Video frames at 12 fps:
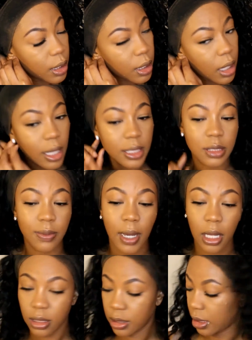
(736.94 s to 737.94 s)
Now, I swear
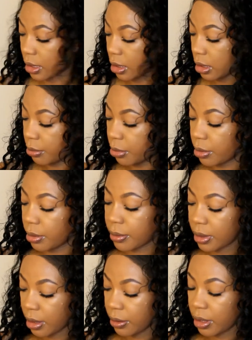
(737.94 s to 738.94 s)
I look like a boy
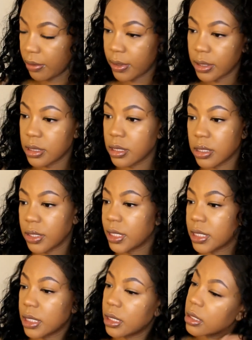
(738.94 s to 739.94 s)
without earrings. It's
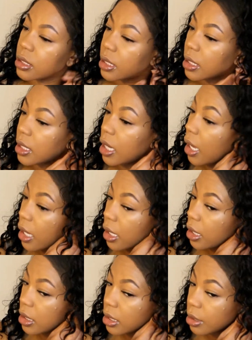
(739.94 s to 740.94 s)
crazy. Like, I
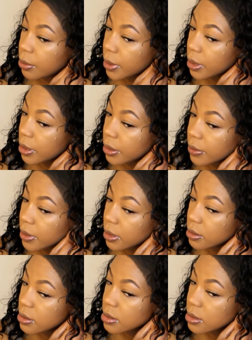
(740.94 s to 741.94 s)
hate not wearing
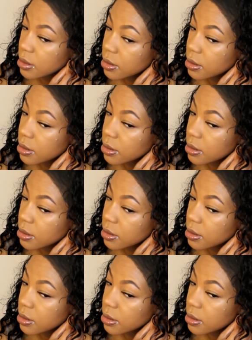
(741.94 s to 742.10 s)
earrings.